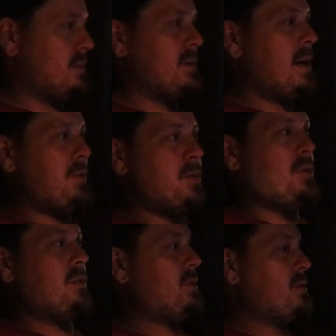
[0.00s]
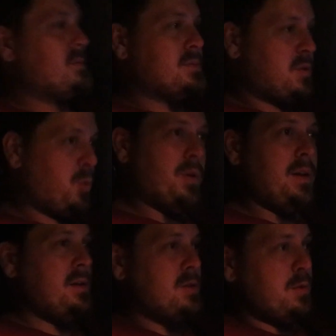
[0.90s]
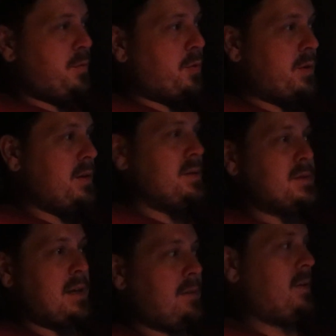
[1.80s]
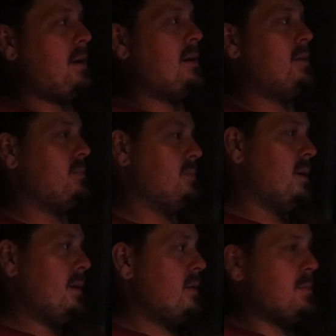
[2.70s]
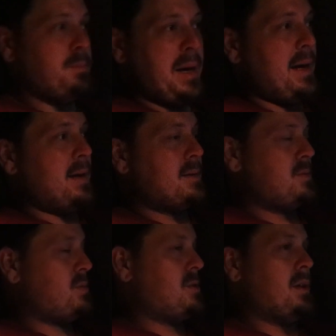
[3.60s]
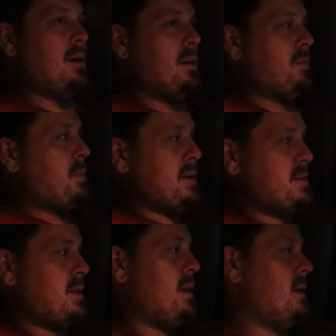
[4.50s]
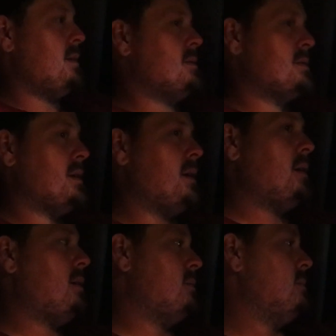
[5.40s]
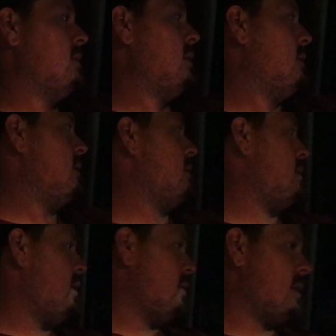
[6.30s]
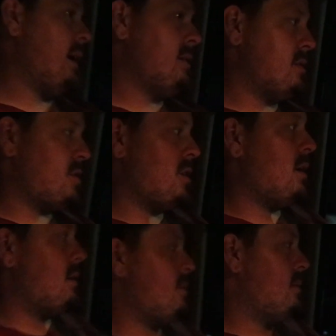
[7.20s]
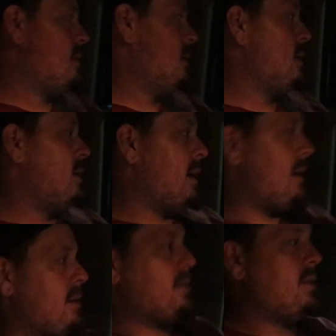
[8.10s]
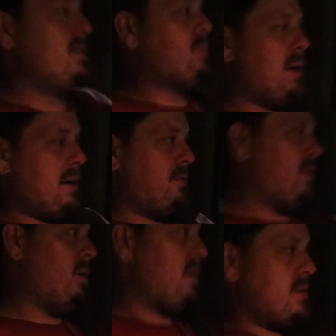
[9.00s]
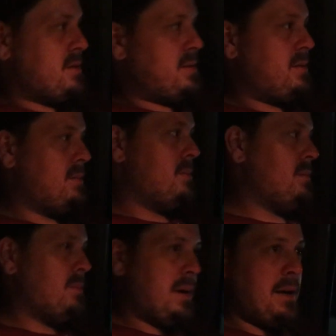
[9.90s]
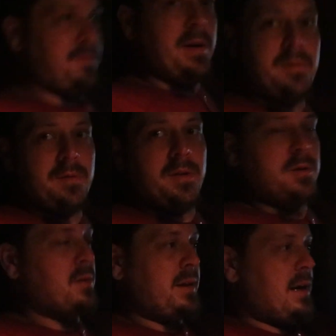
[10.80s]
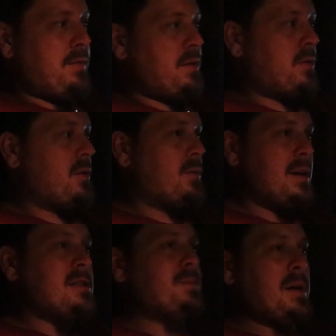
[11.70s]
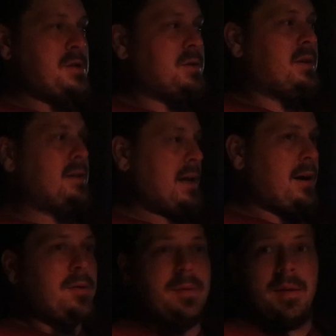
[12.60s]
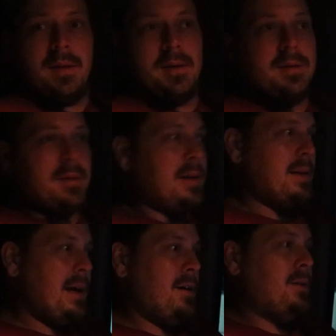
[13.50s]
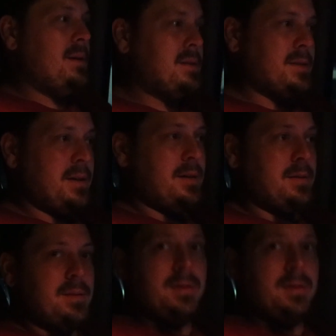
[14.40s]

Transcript: I've owned over 20 240s. I've had bag stuff, Mustangs, you know, all kinds of shit. And by far is my favorite vehicle that I've ever owned, especially now. Like now, it's a